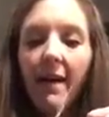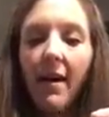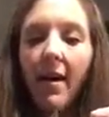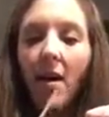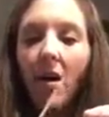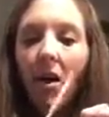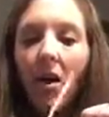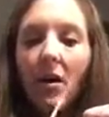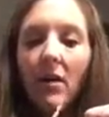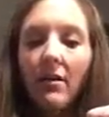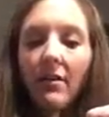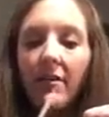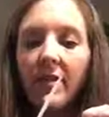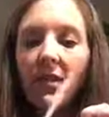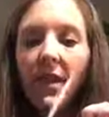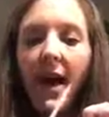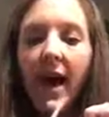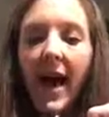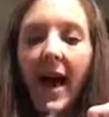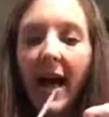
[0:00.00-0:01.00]
all of
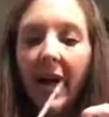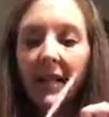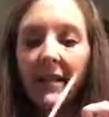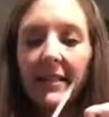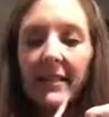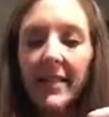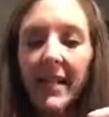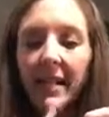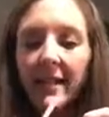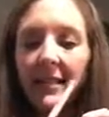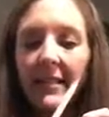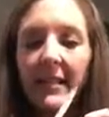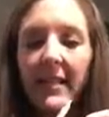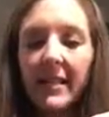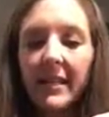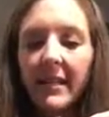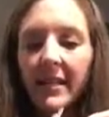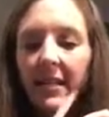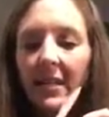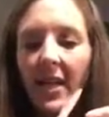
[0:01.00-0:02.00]
the excess
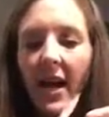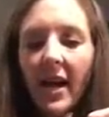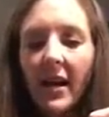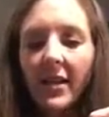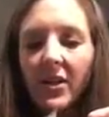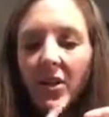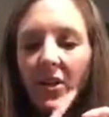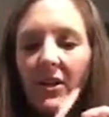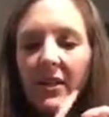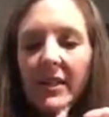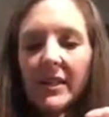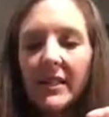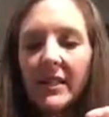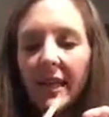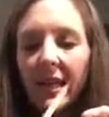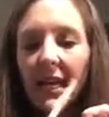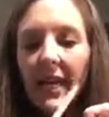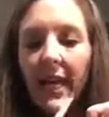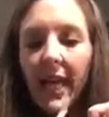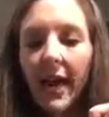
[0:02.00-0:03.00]
that is kind of just
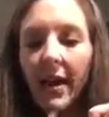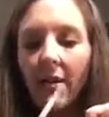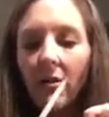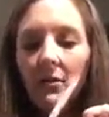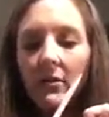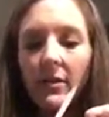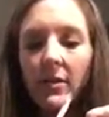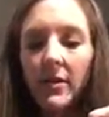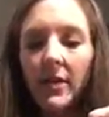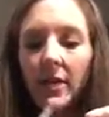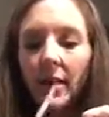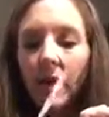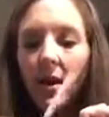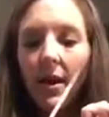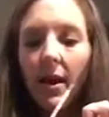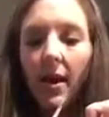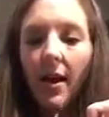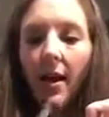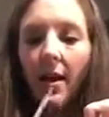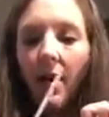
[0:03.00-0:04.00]
sticking out
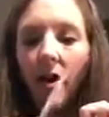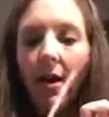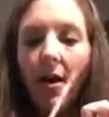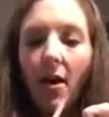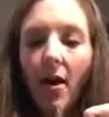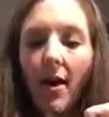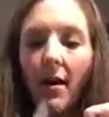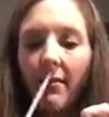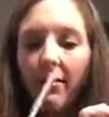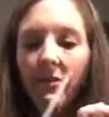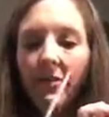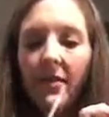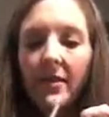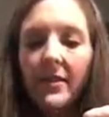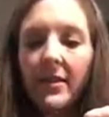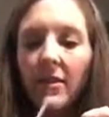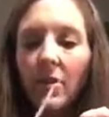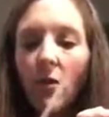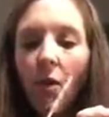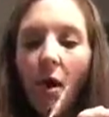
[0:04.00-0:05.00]
off.
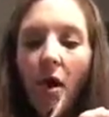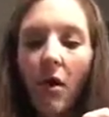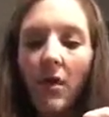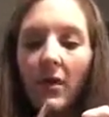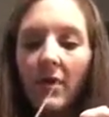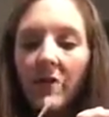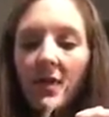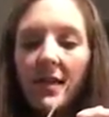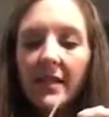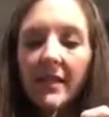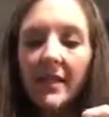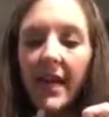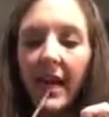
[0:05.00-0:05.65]
So all of this